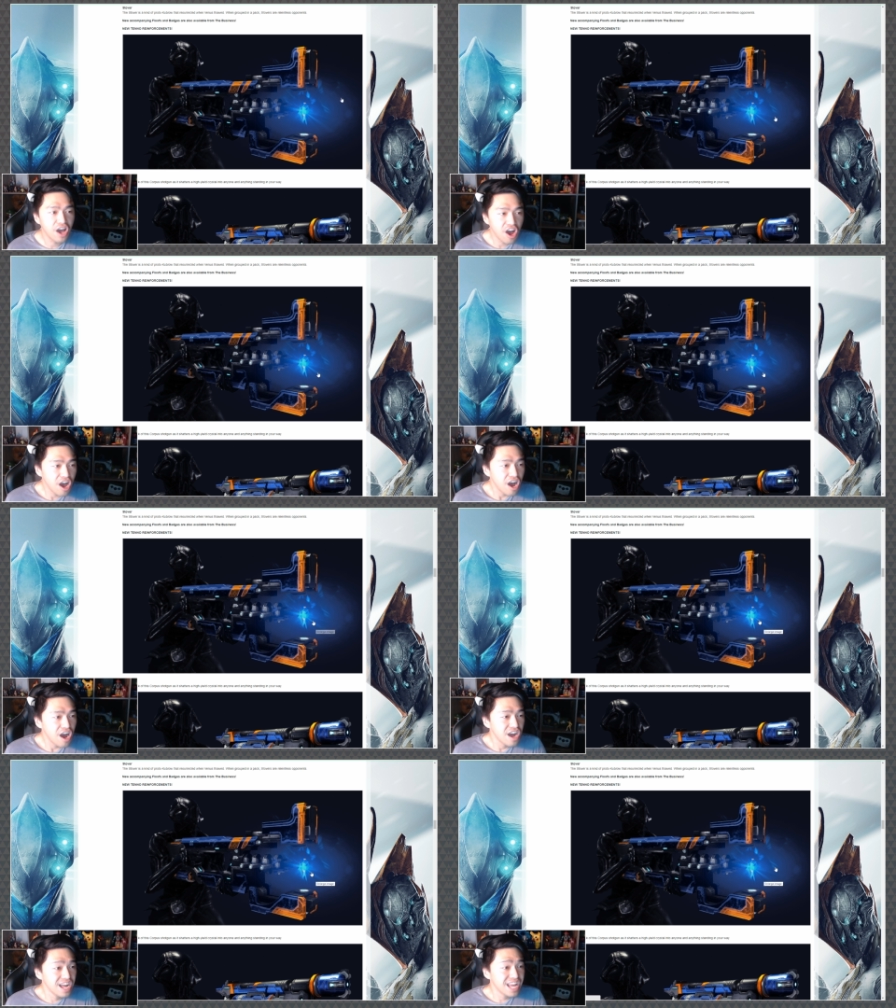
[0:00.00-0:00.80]

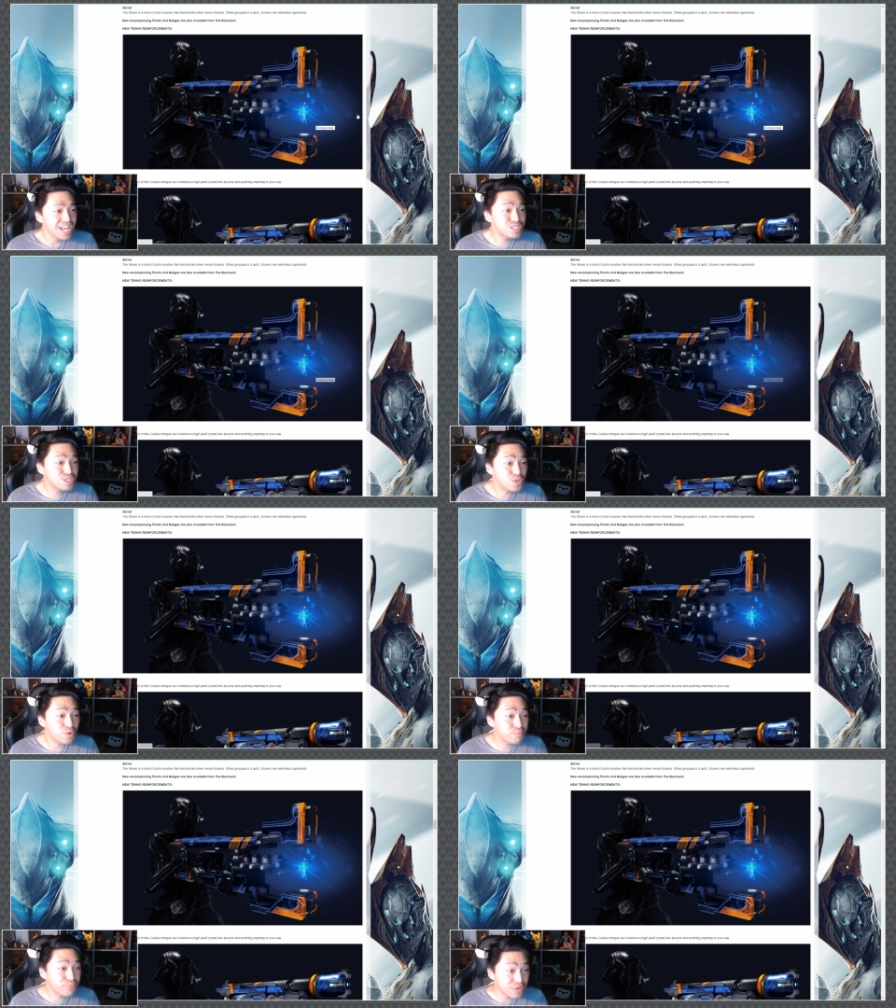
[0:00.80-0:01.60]
it's
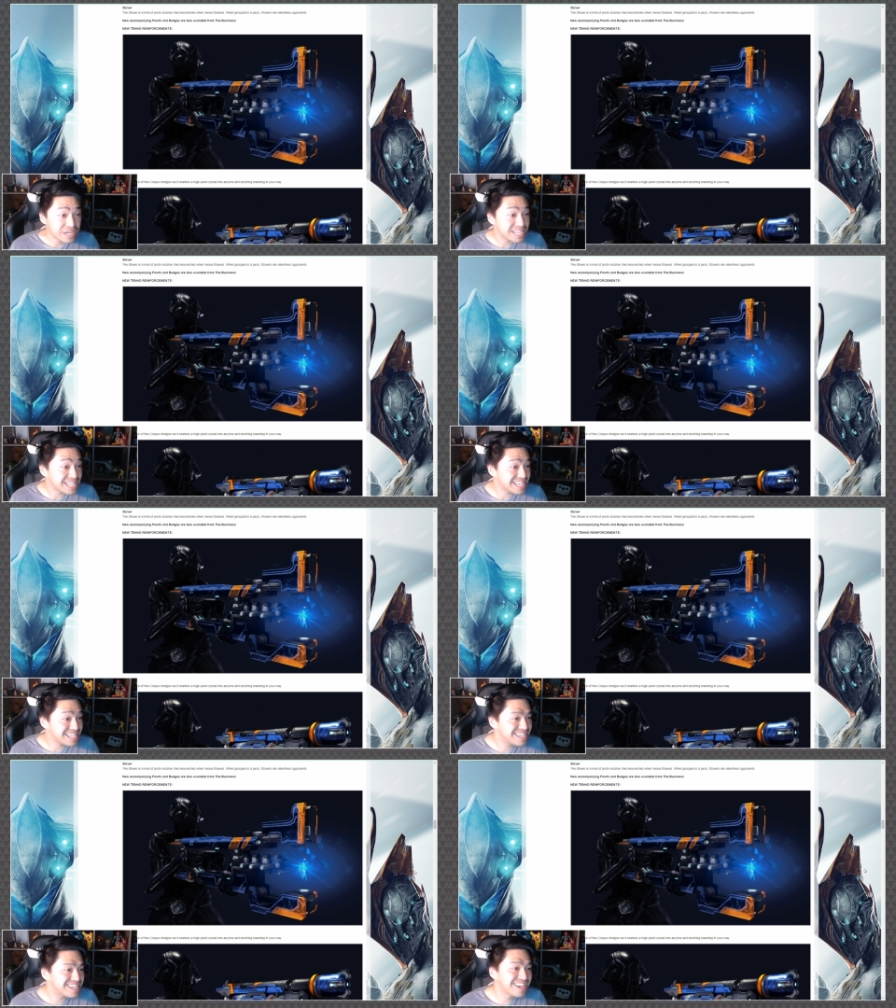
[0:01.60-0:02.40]
so
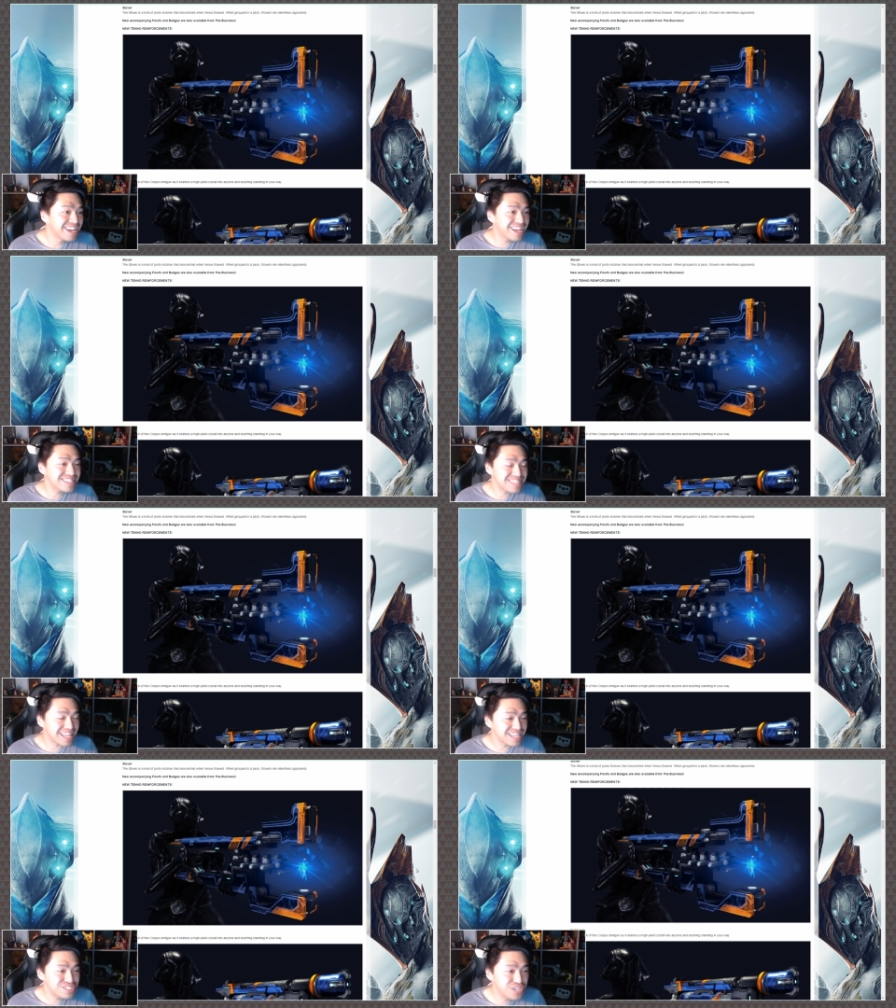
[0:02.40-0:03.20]
pretty! It's
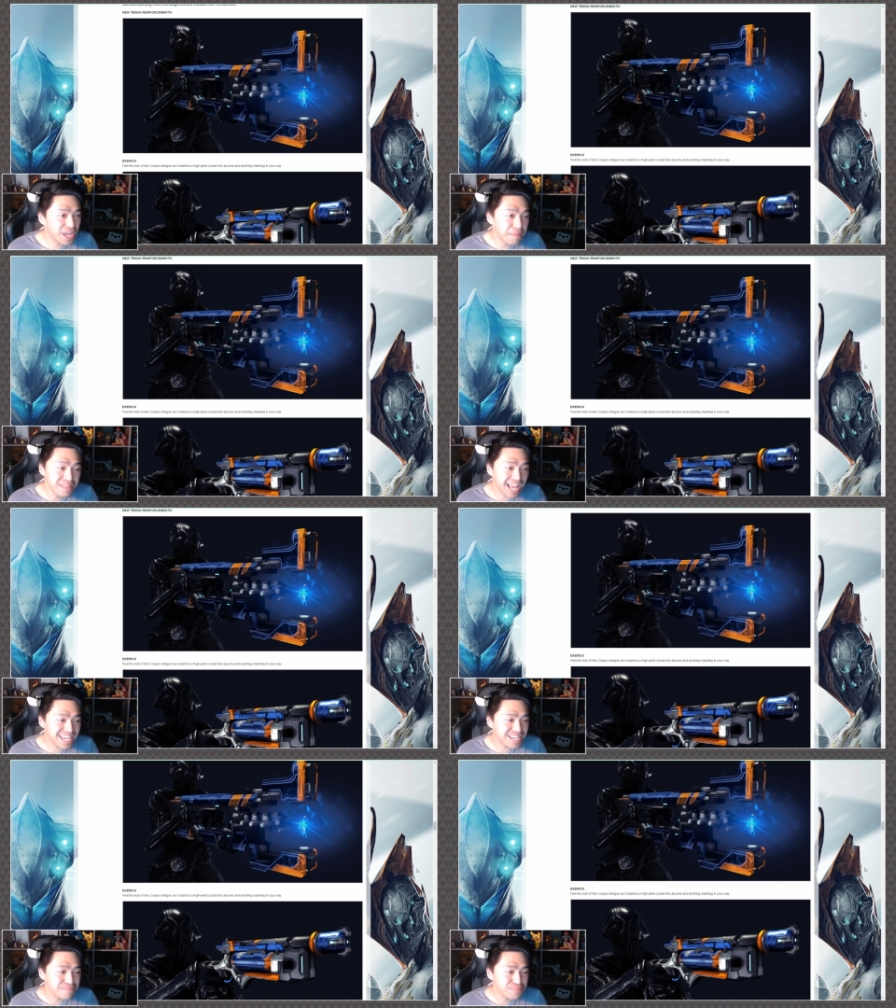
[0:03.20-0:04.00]
like
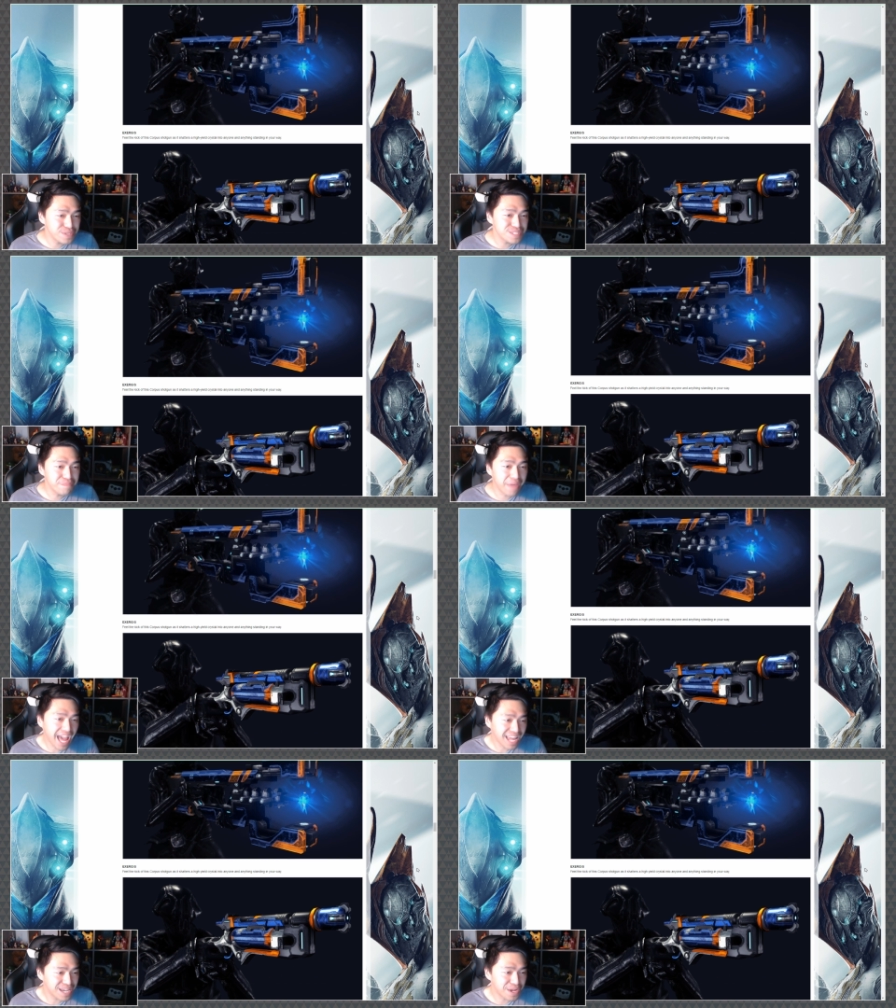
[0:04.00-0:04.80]
gem-like and
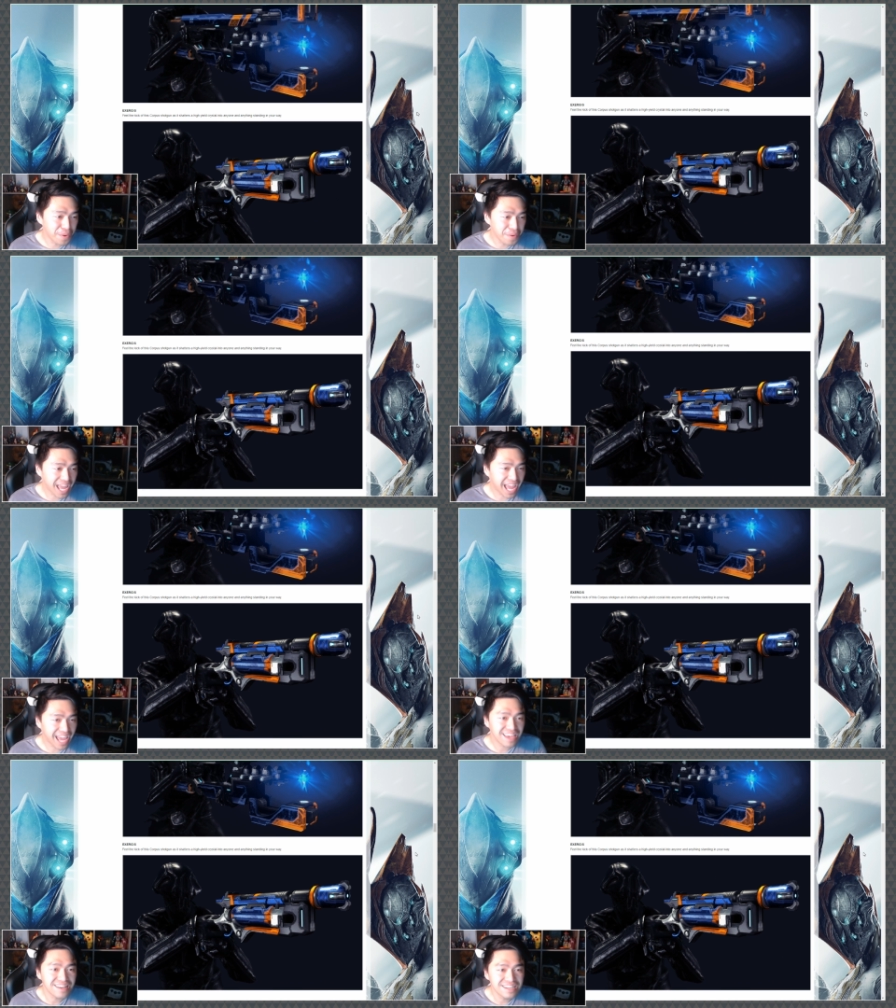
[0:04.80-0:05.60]
prismatic,
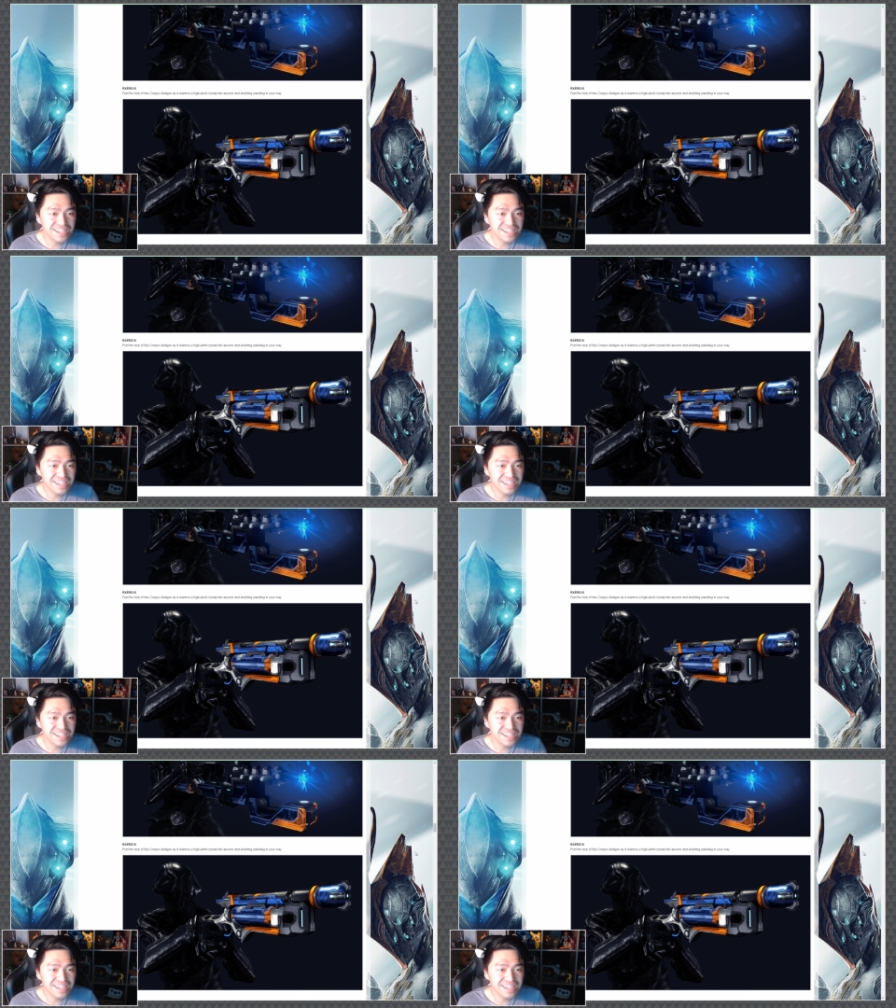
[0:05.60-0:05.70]
okay?